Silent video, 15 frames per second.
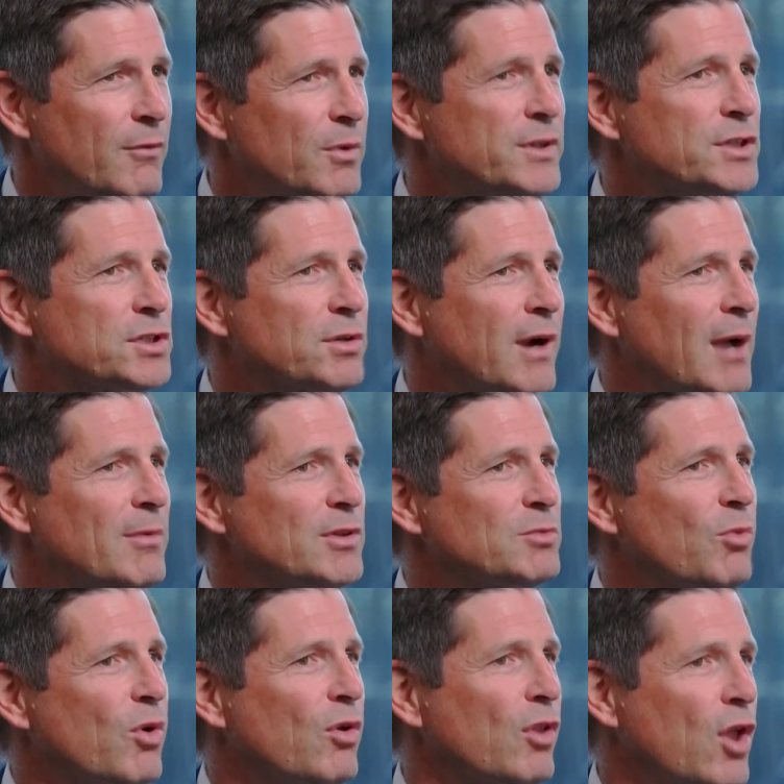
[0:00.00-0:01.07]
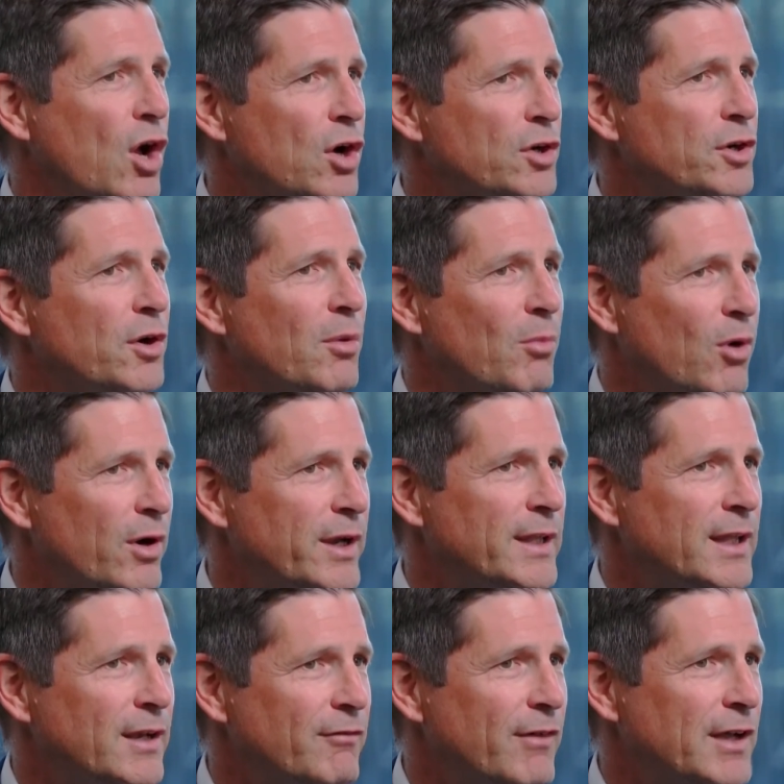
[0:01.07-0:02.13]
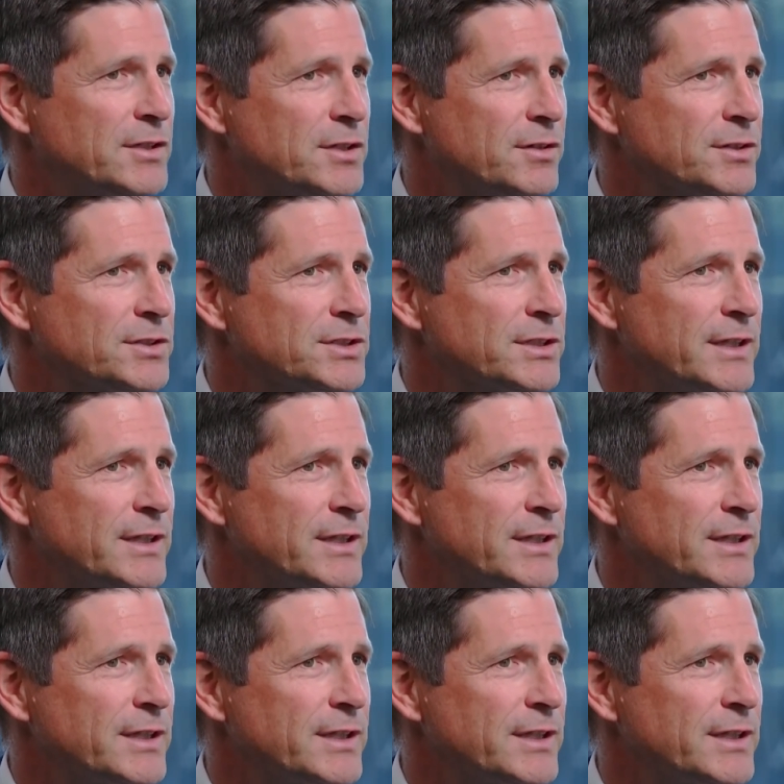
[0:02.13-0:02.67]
would describe as more long-term oriented investors.